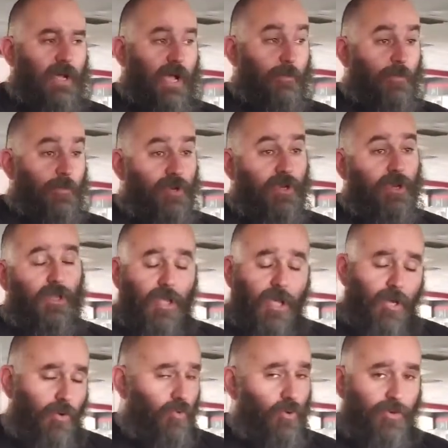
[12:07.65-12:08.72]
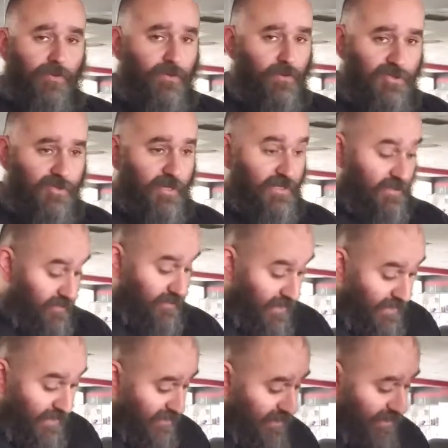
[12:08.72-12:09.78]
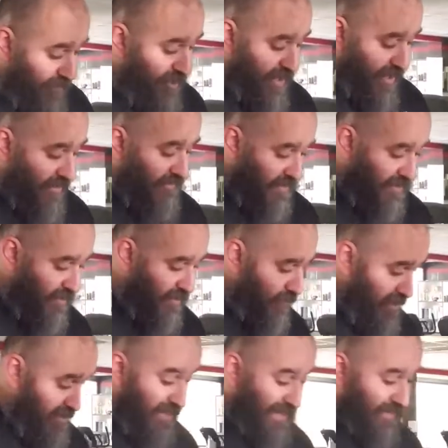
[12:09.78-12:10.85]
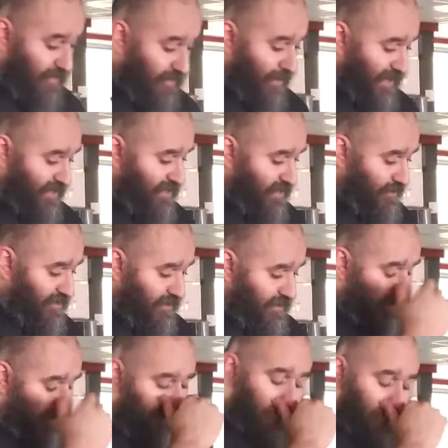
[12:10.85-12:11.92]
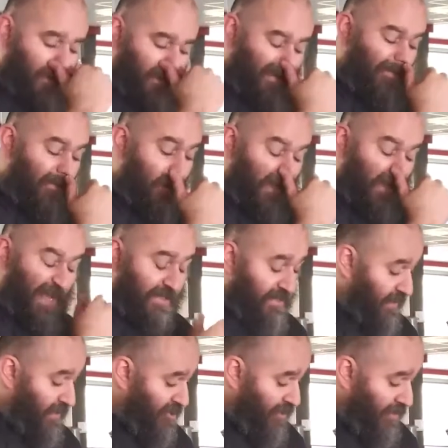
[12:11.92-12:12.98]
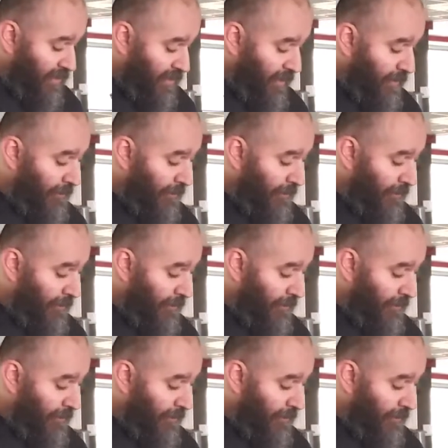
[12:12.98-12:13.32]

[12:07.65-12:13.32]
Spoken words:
I put in a lot of work in those triceps, and I stayed pretty heavy too, much like the biceps in the last session.